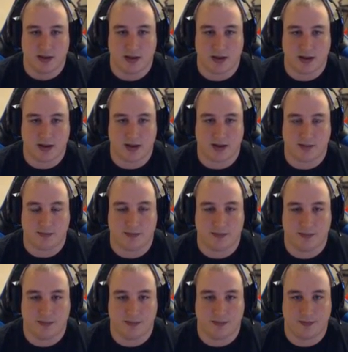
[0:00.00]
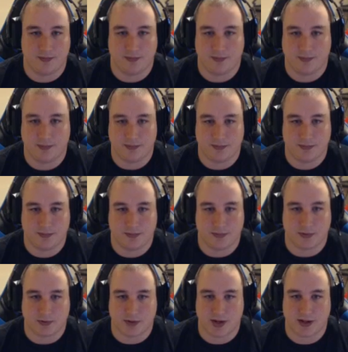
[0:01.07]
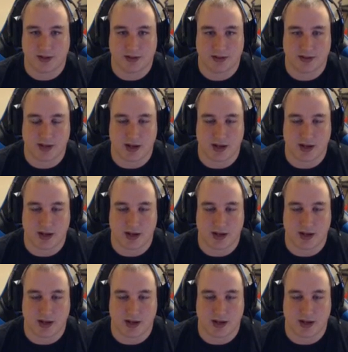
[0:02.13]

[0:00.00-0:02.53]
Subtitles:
Um, Rings